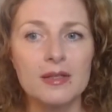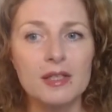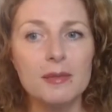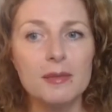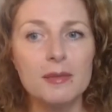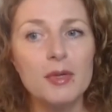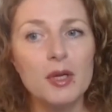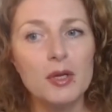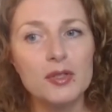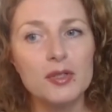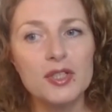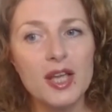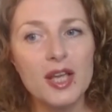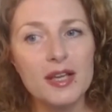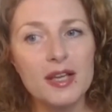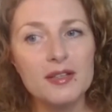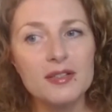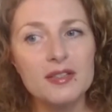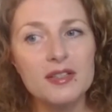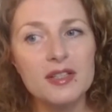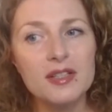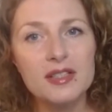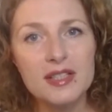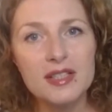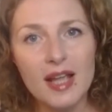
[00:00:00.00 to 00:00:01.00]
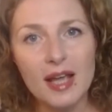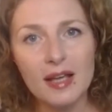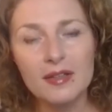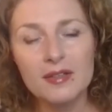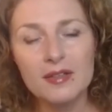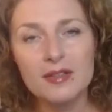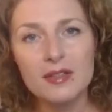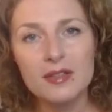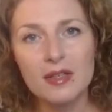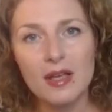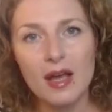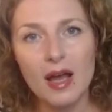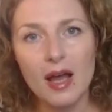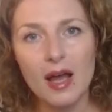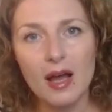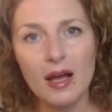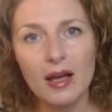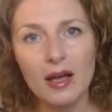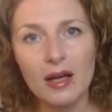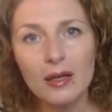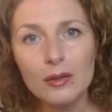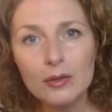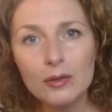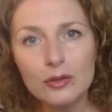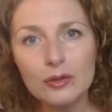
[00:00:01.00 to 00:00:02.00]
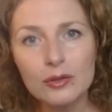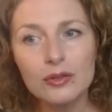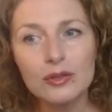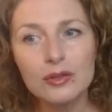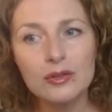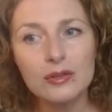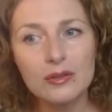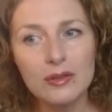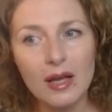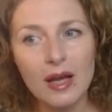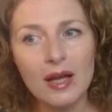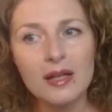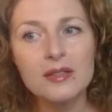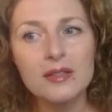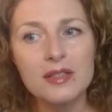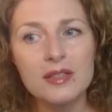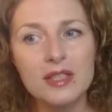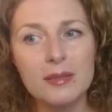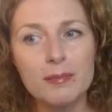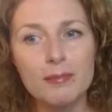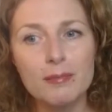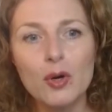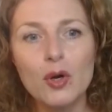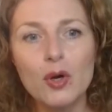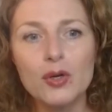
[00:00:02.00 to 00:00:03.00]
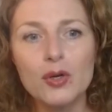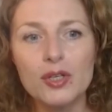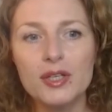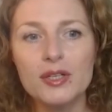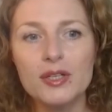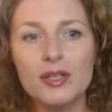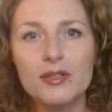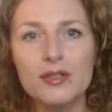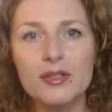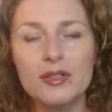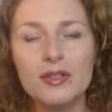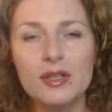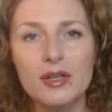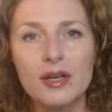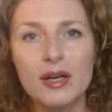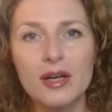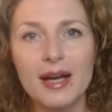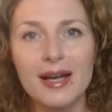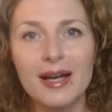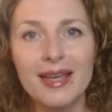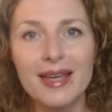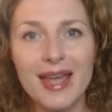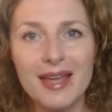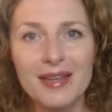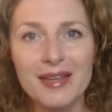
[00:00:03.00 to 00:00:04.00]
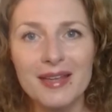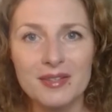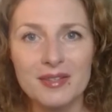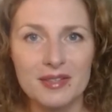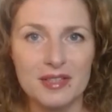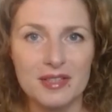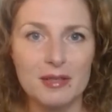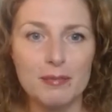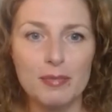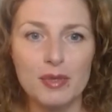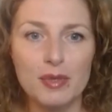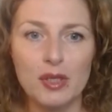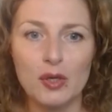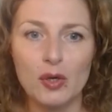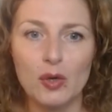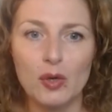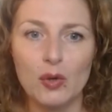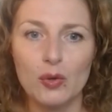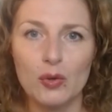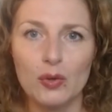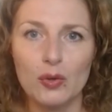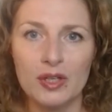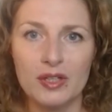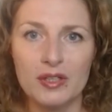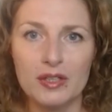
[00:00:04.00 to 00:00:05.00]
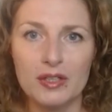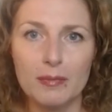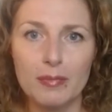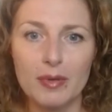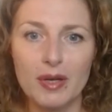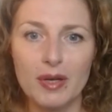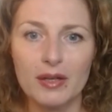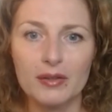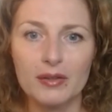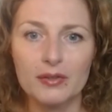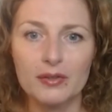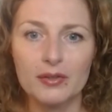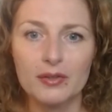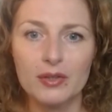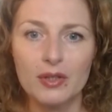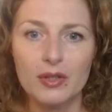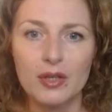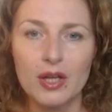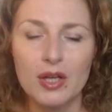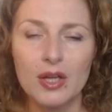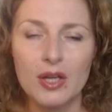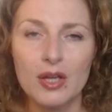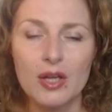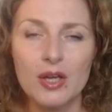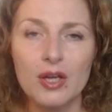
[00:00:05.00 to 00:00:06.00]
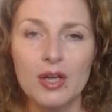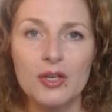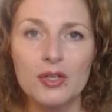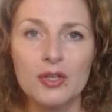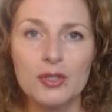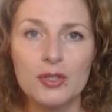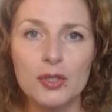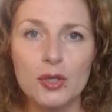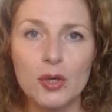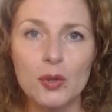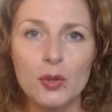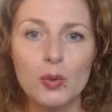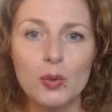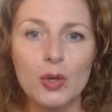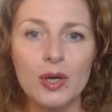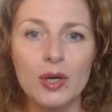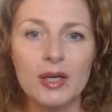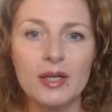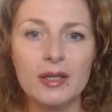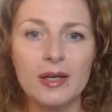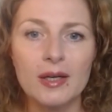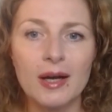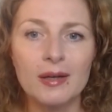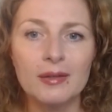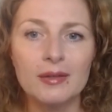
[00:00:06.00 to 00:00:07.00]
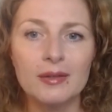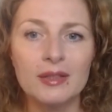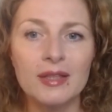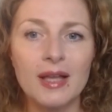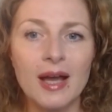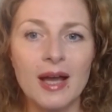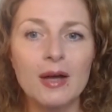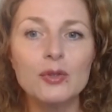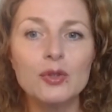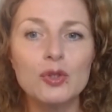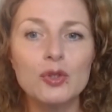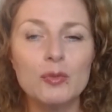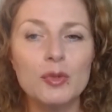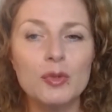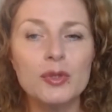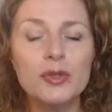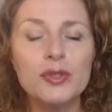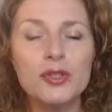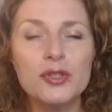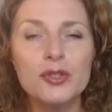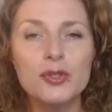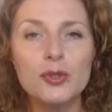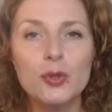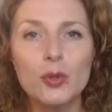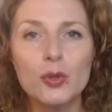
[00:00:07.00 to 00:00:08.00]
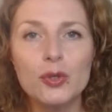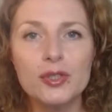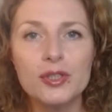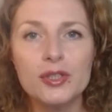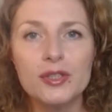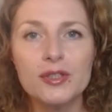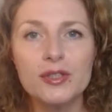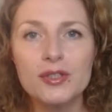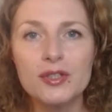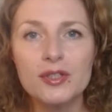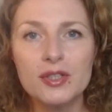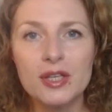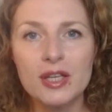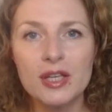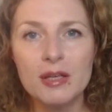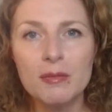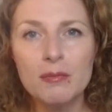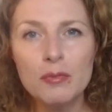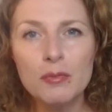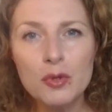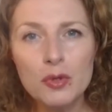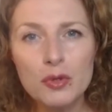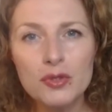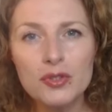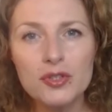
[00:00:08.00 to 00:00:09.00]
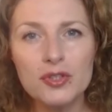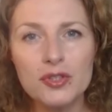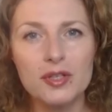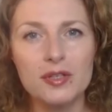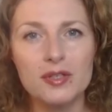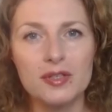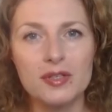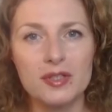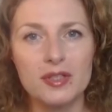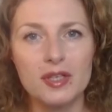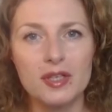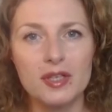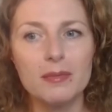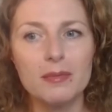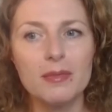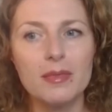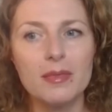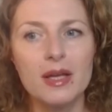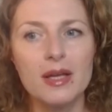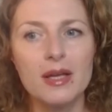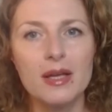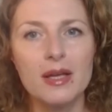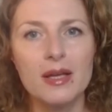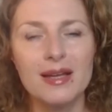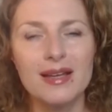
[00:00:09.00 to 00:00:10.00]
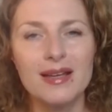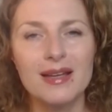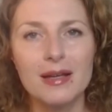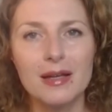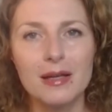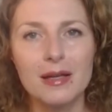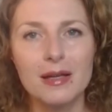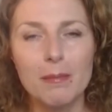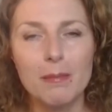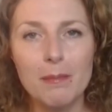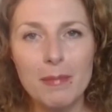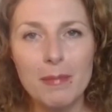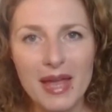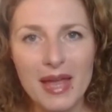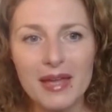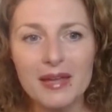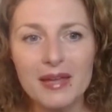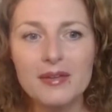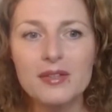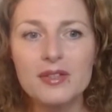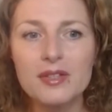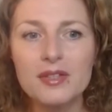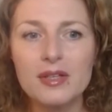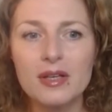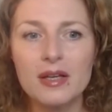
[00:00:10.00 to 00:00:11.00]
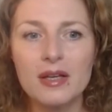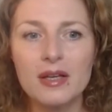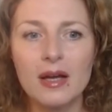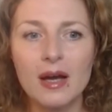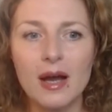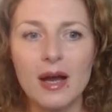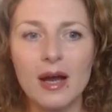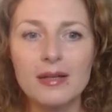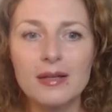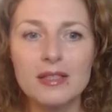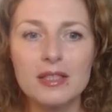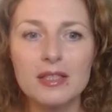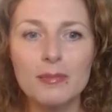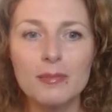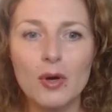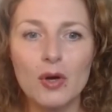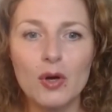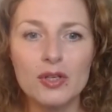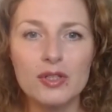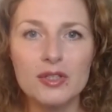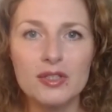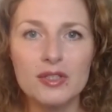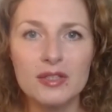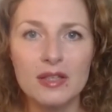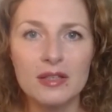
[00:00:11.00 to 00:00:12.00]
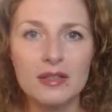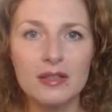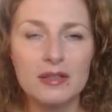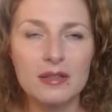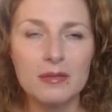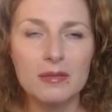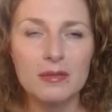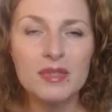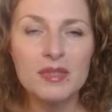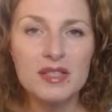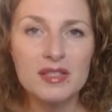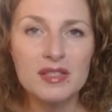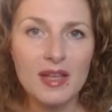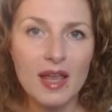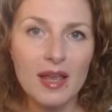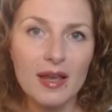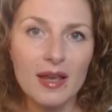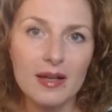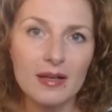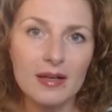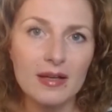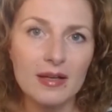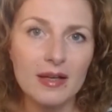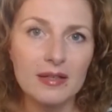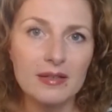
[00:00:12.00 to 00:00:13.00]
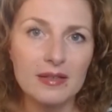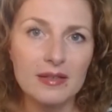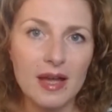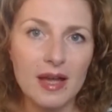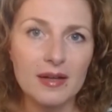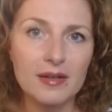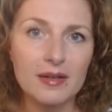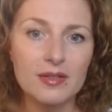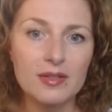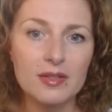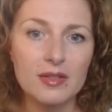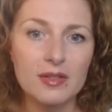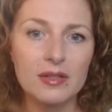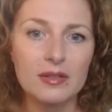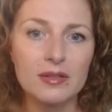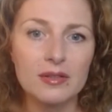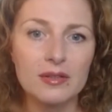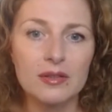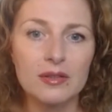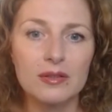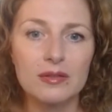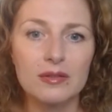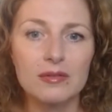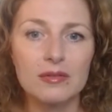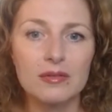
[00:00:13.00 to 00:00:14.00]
TPO test detects antibodies against TPO in the blood. So in autoimmune disorders, immune system makes antibodies that mistakenly attacks a